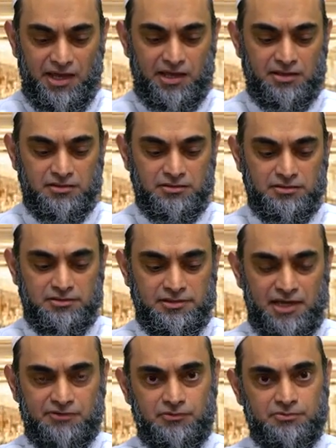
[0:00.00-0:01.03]
and
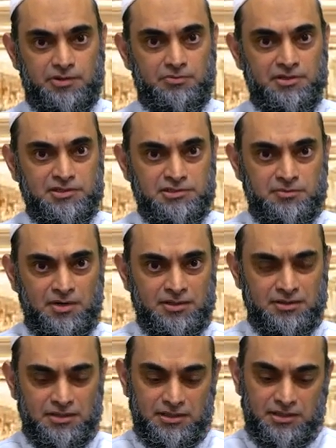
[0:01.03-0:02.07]
then from Tablighi Jamaat